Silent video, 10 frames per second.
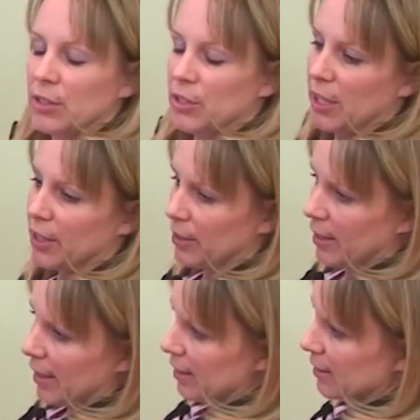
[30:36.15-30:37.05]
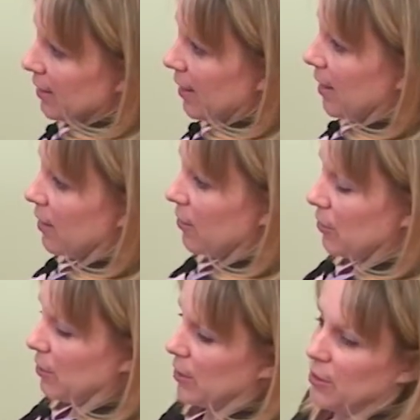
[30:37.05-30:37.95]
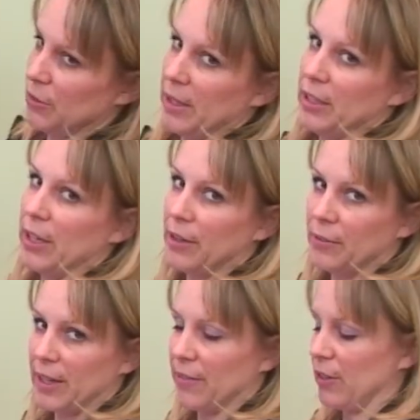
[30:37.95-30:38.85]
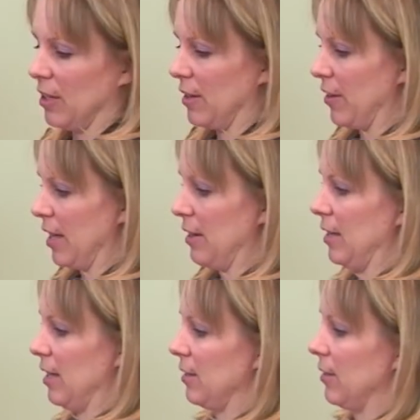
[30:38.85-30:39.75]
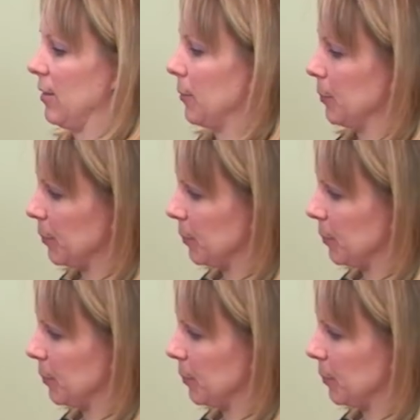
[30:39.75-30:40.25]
Shake your legs out, stretch out in whatever way you need to.